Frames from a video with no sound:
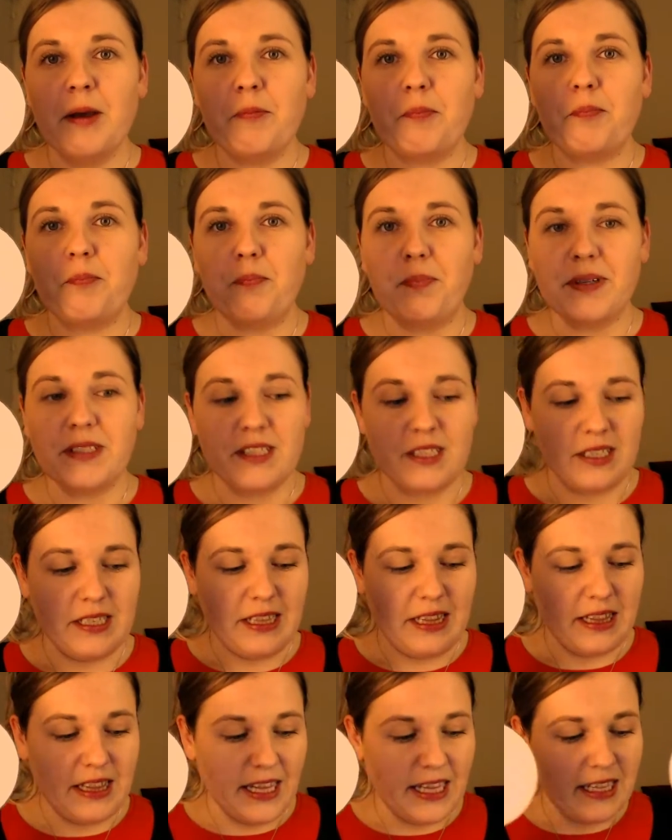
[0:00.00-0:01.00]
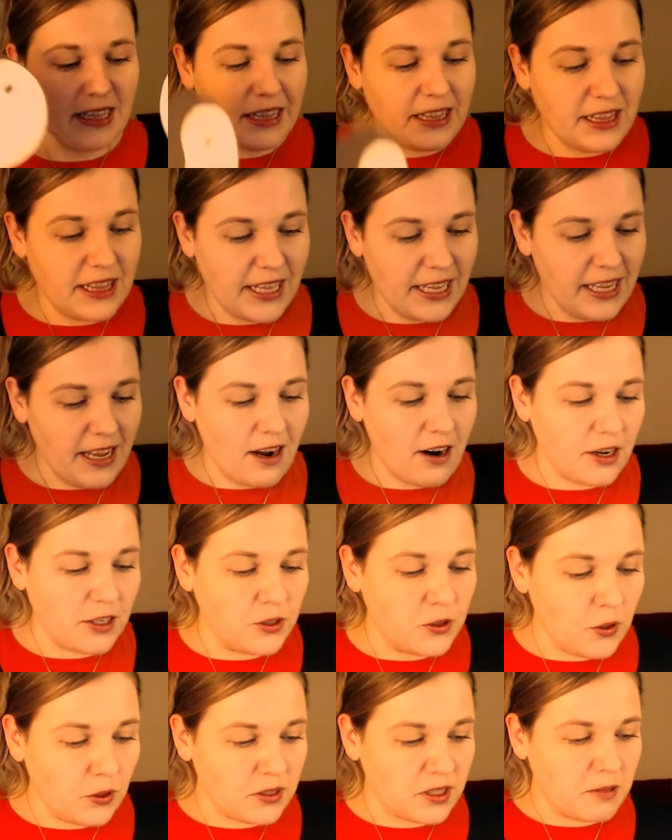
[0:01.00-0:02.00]
But they are
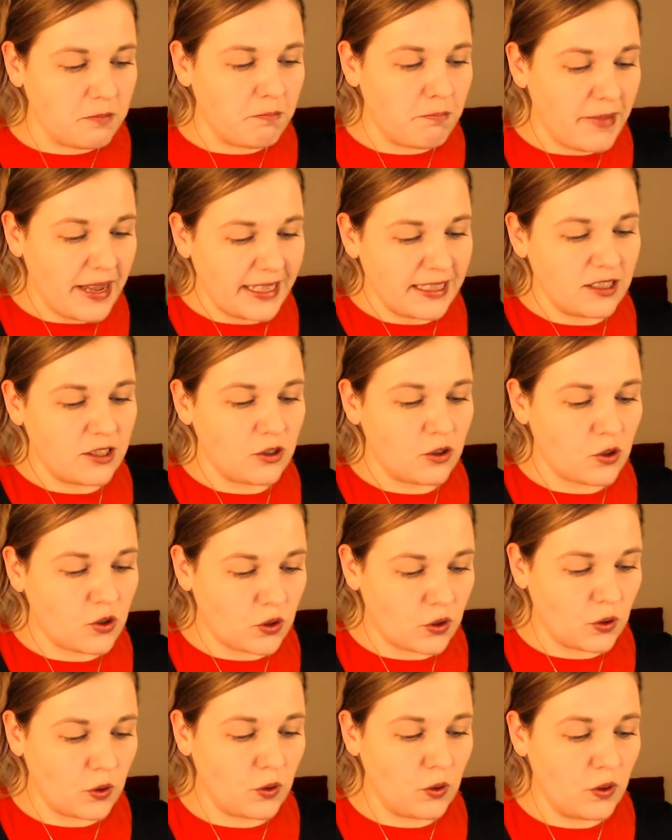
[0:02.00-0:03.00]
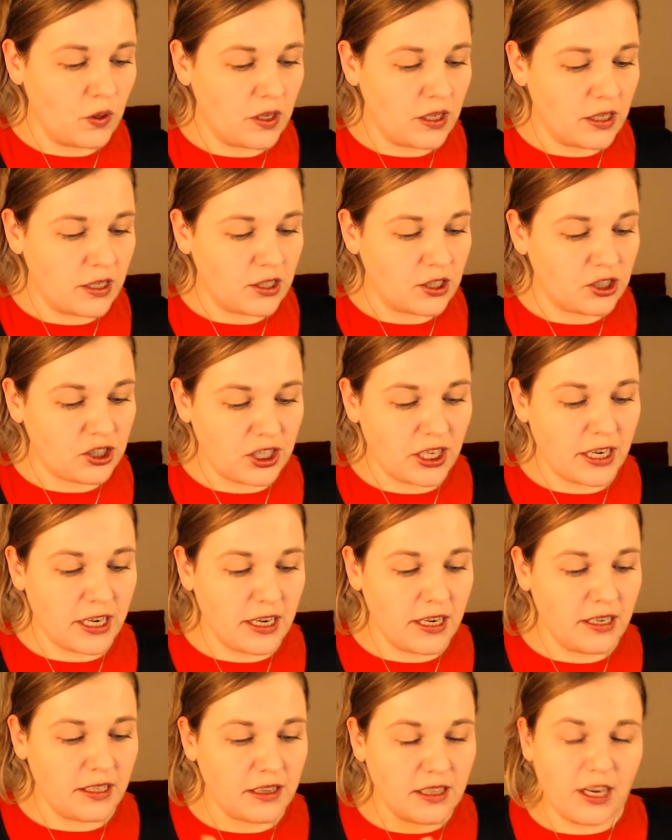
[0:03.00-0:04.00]
not meant to
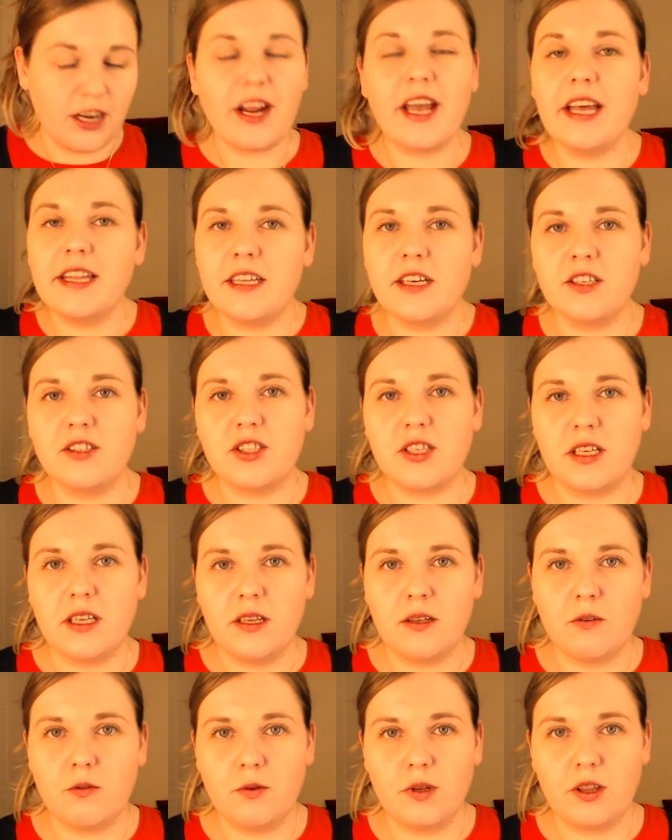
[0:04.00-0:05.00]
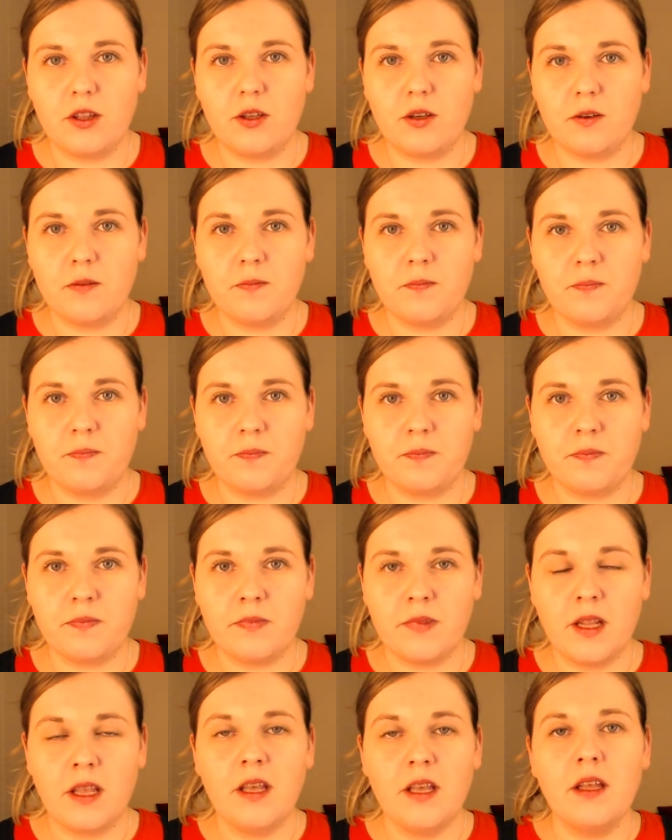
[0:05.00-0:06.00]
share their energy with you.
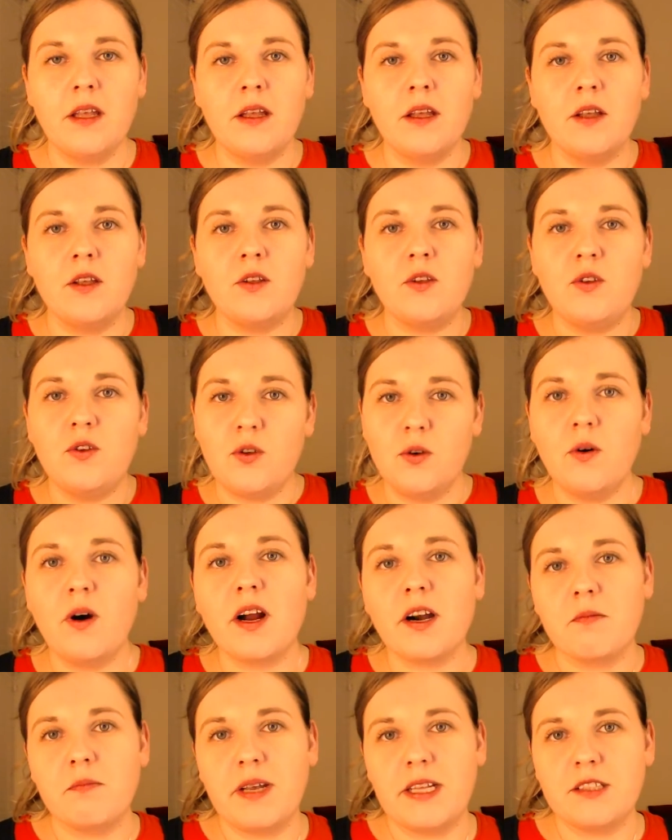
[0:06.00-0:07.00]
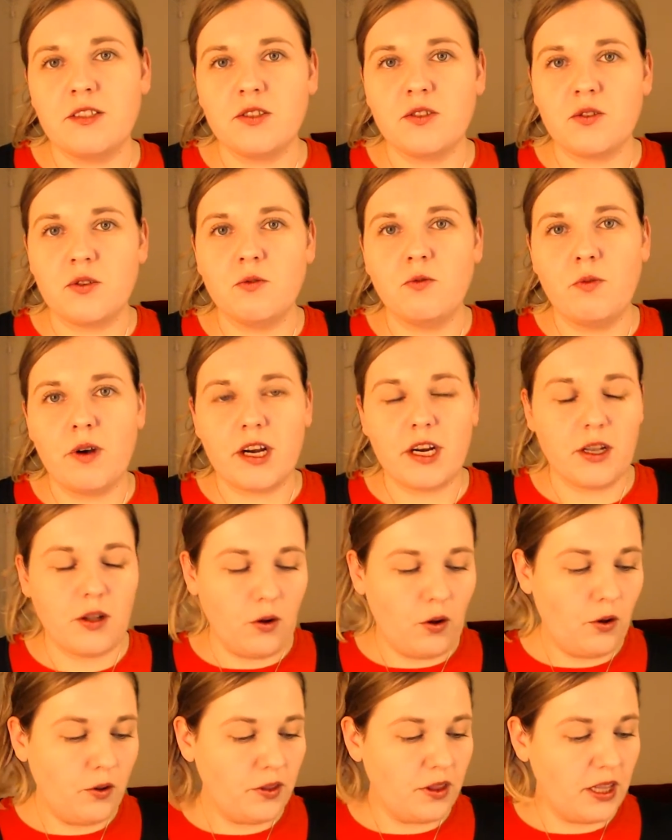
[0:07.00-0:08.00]
You are meant to work
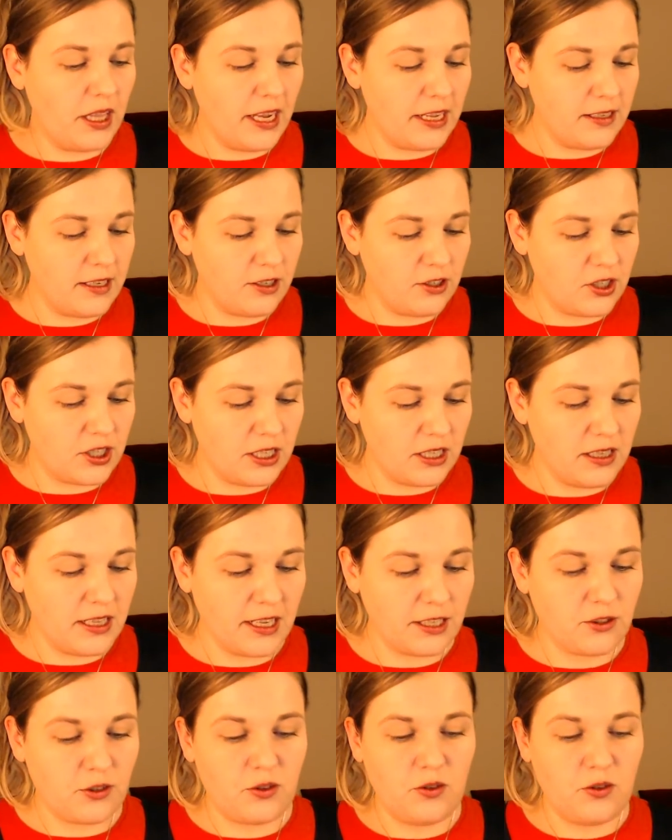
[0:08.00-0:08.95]
on the energy that